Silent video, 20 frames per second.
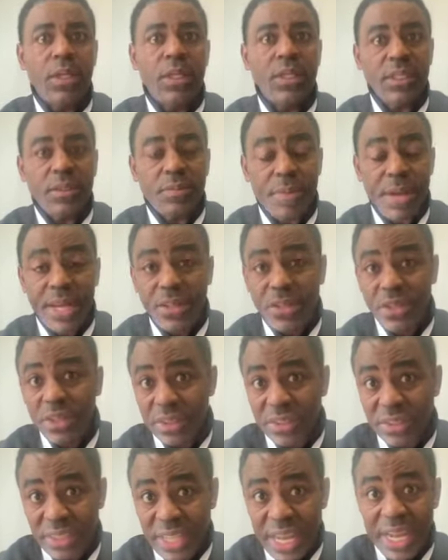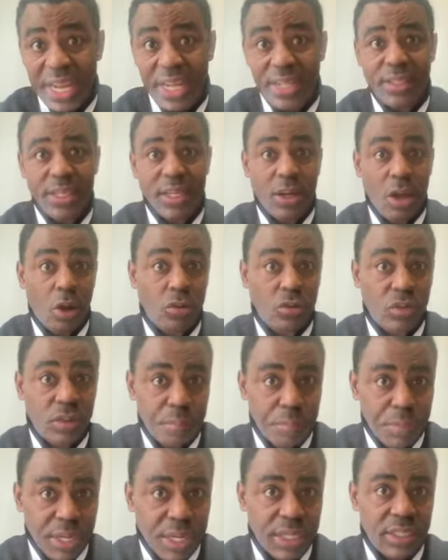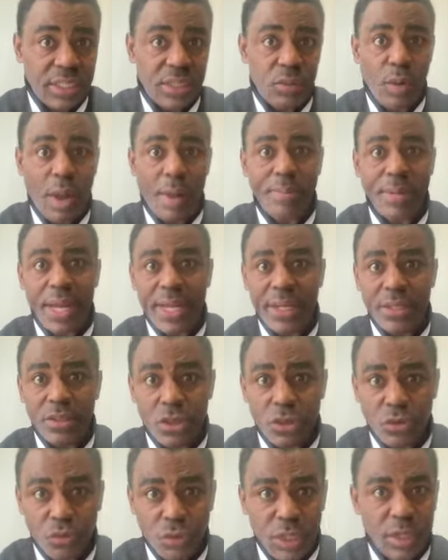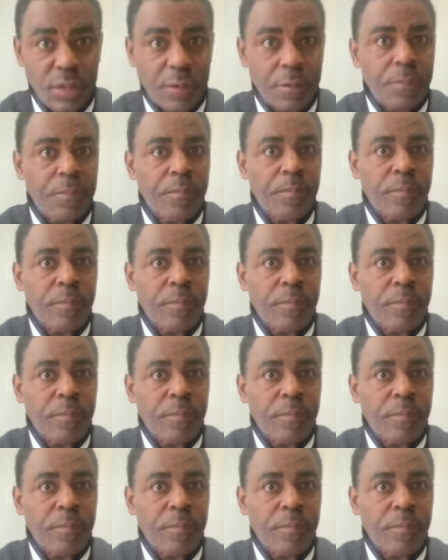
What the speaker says: This man took a stance. It cost him millions. It wiped out his career.